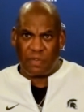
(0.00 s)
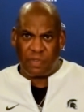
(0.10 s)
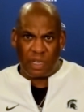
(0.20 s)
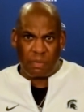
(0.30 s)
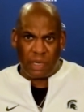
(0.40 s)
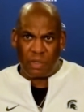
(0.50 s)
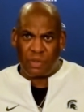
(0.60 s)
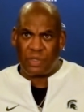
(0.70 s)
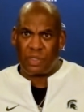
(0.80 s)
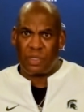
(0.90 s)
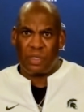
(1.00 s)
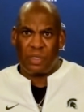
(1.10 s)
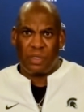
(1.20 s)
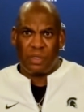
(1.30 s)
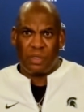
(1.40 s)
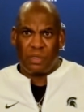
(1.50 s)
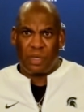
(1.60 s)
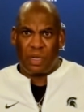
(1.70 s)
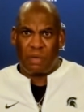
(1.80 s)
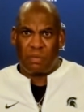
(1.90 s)
fundamentals.
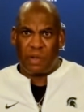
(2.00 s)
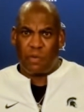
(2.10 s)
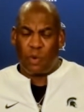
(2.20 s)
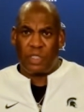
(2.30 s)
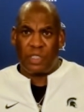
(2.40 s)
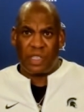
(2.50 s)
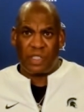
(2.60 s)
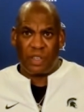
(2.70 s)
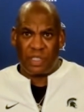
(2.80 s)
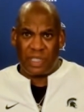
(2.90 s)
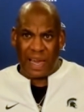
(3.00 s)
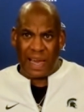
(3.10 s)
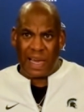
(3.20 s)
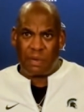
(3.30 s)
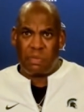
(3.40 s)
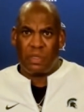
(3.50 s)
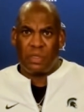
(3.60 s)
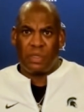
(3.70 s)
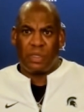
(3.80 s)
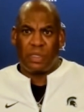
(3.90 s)
Um, everyone does their job.
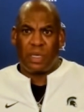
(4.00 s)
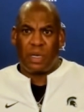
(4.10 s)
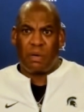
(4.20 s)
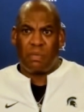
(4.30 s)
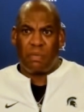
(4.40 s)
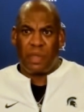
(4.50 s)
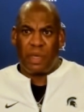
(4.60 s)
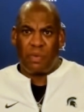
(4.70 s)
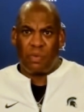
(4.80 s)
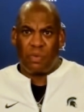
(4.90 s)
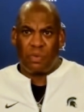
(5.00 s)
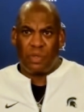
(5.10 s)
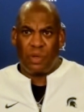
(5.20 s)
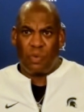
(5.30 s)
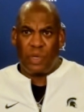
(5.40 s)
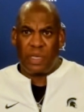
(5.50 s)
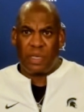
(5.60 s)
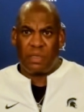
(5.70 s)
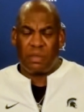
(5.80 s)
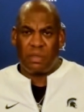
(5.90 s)
Um, that you know we
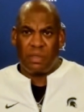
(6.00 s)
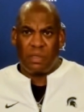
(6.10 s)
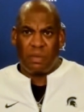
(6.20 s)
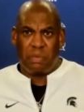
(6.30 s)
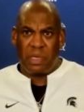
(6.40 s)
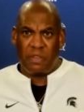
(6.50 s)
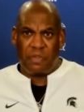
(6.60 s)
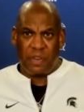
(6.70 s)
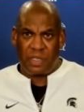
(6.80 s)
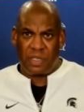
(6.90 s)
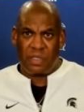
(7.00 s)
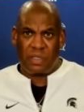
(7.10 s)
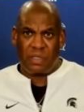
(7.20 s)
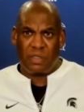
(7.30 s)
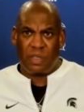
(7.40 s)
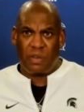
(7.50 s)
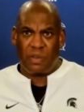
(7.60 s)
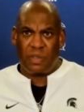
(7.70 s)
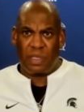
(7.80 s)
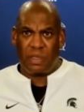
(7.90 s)
can be efficient. You
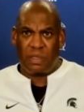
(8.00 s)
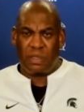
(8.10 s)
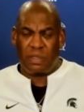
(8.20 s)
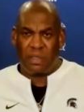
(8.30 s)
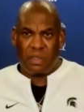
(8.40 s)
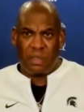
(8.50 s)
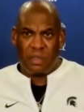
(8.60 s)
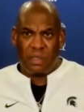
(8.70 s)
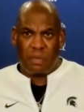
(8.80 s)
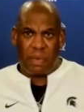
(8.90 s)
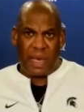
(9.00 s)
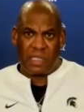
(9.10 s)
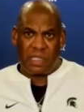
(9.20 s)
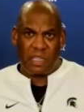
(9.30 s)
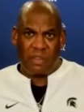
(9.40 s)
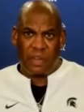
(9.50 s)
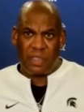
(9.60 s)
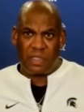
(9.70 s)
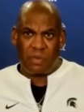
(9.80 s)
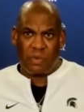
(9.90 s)
know, and and pass
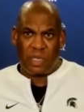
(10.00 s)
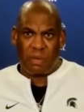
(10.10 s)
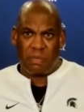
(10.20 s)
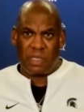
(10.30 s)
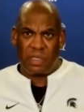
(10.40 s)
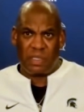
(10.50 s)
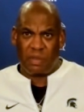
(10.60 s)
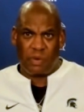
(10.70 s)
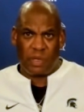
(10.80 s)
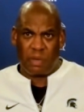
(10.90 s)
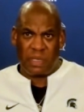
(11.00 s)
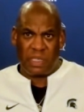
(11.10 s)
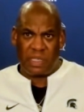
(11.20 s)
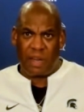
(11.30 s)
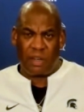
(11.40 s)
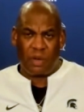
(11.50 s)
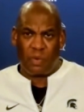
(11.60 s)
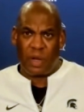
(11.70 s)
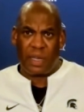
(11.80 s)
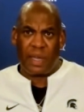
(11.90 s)
defense, and we can be we can be stout in the
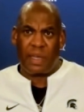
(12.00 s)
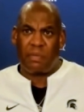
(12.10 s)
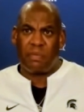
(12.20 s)
run game.